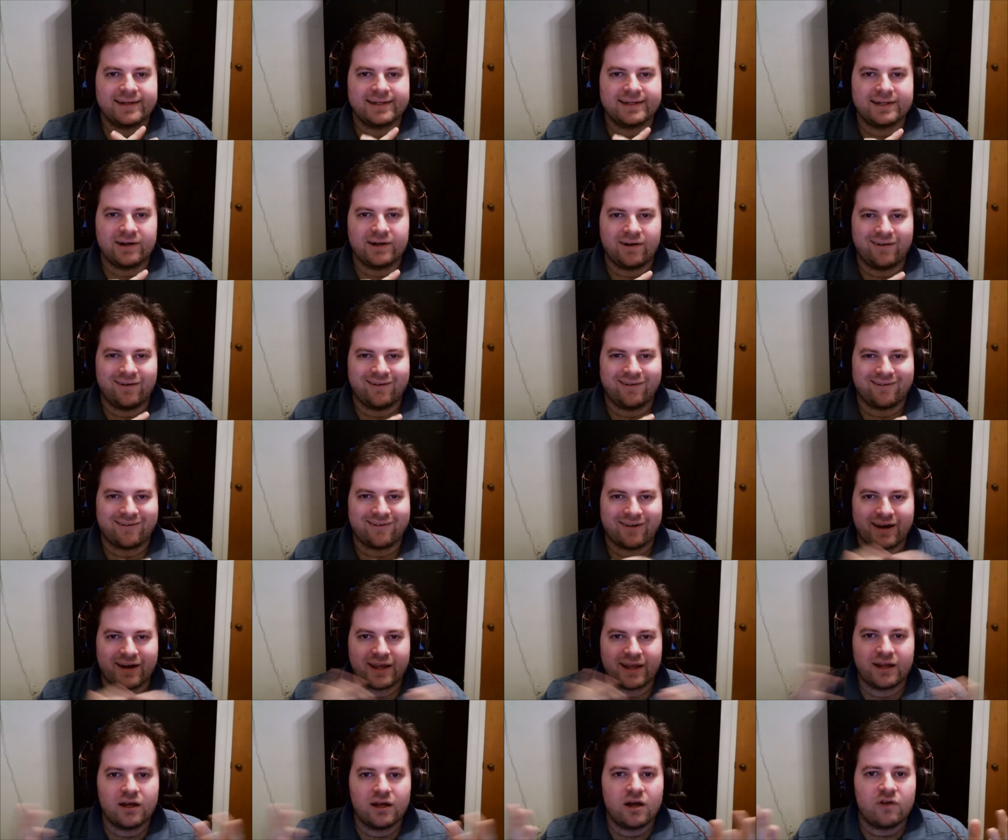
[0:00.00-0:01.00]

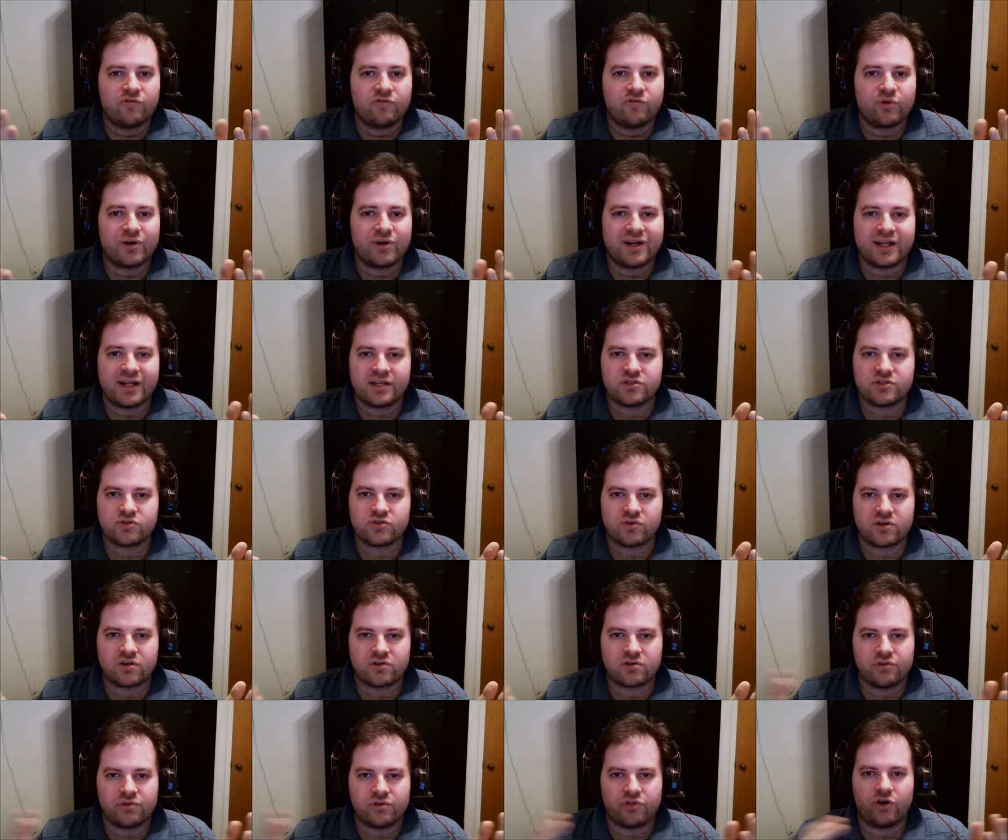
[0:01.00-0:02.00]
Alright, for today's
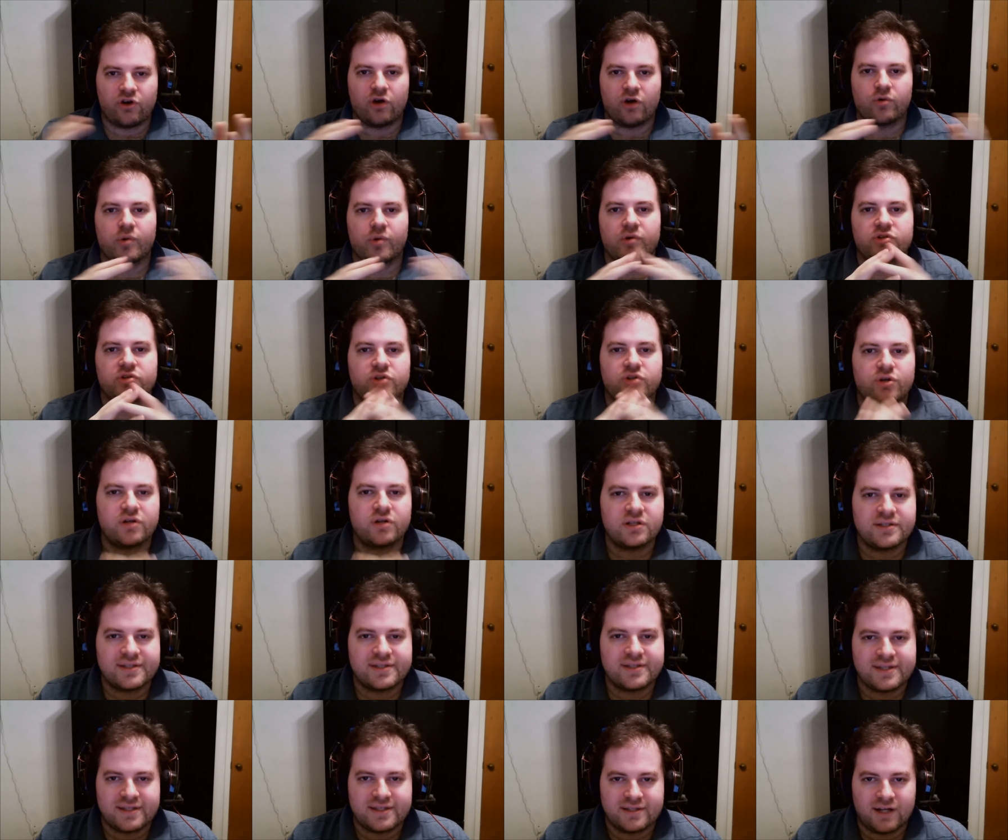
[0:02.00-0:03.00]
critical thought, we're returning
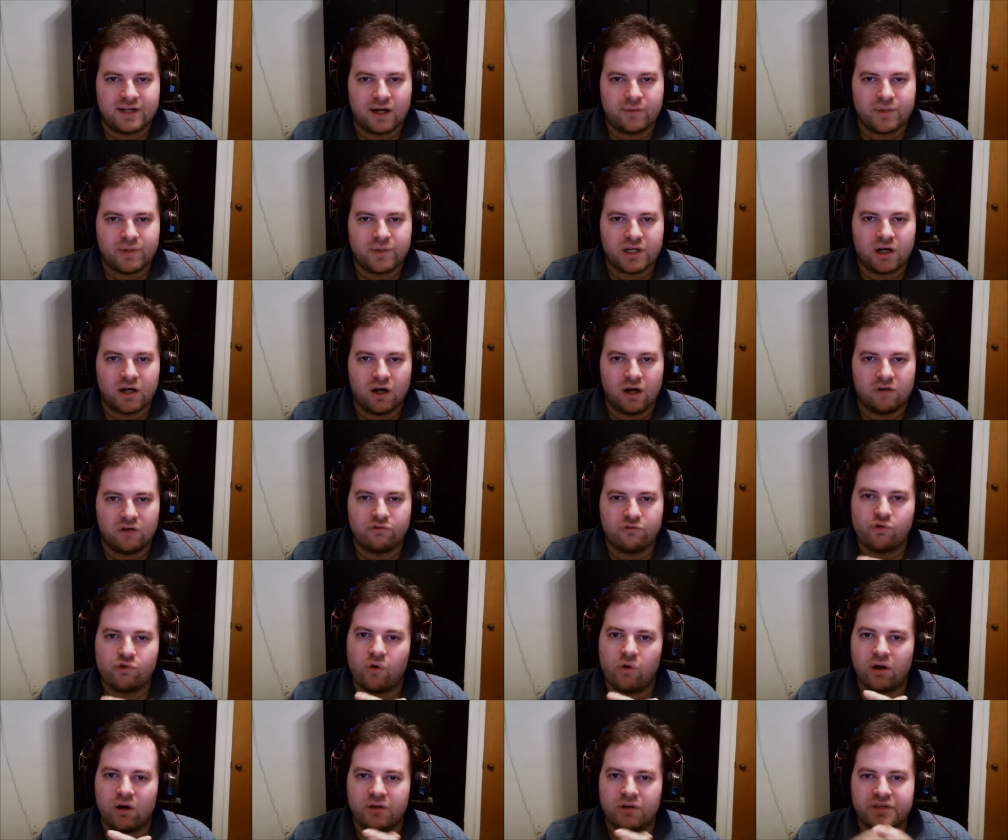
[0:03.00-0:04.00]
to the topic of
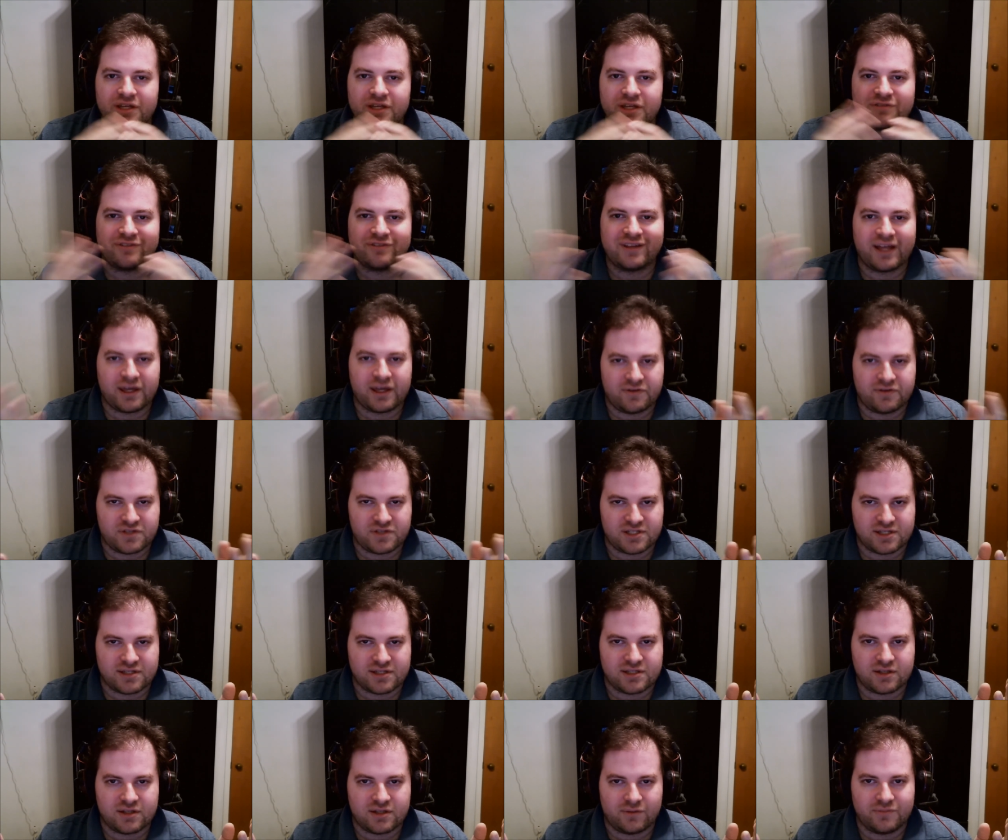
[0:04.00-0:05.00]
quality of life
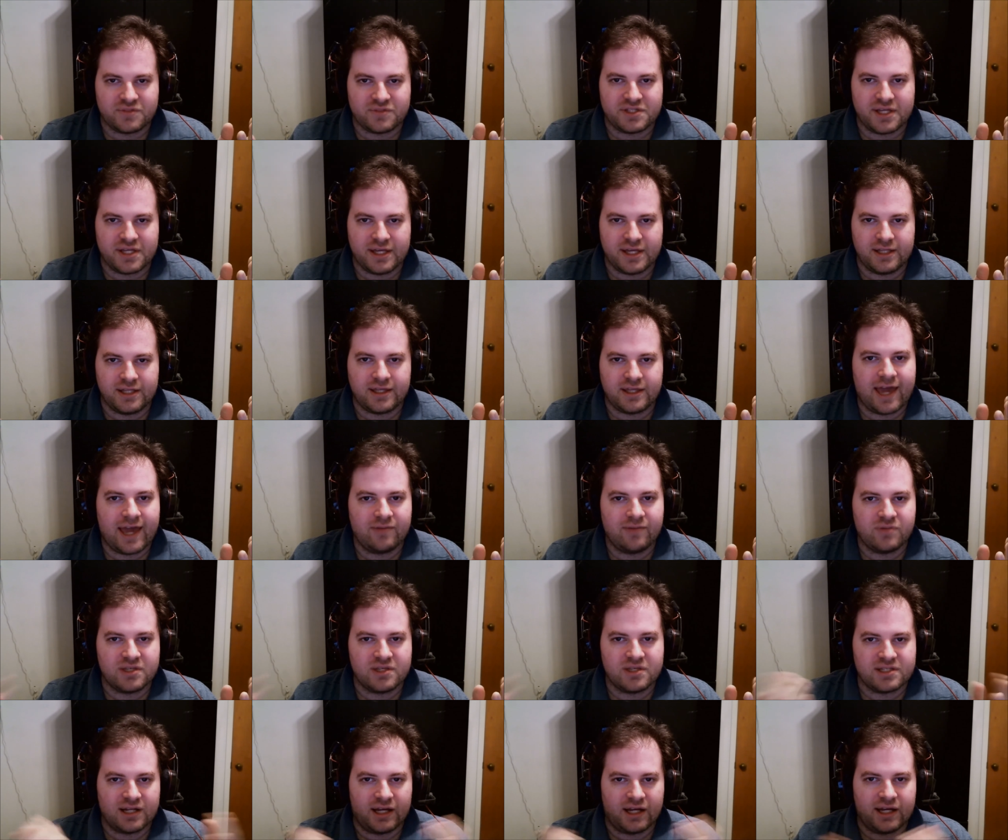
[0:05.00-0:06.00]
systems in game
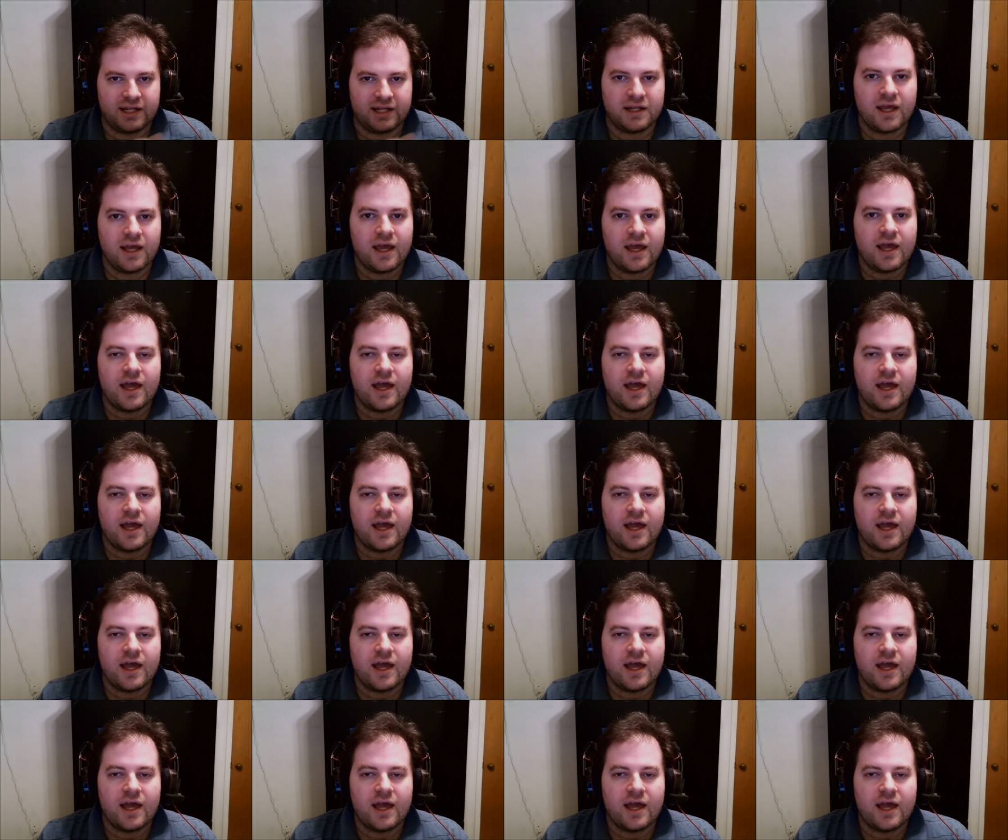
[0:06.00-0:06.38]
design.